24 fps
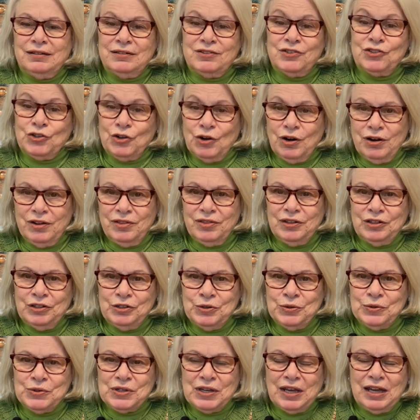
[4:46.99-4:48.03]
started the
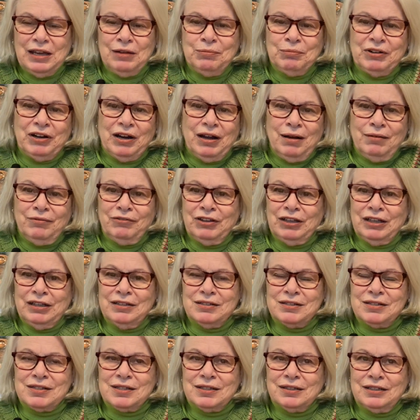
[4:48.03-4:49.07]
new skein, but
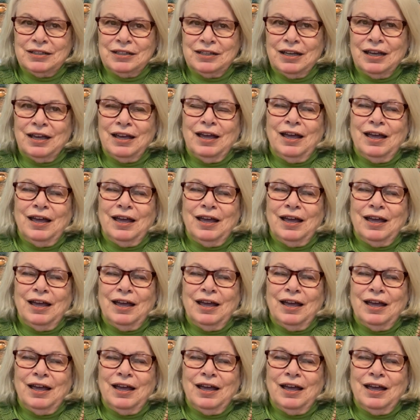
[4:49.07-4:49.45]
obviously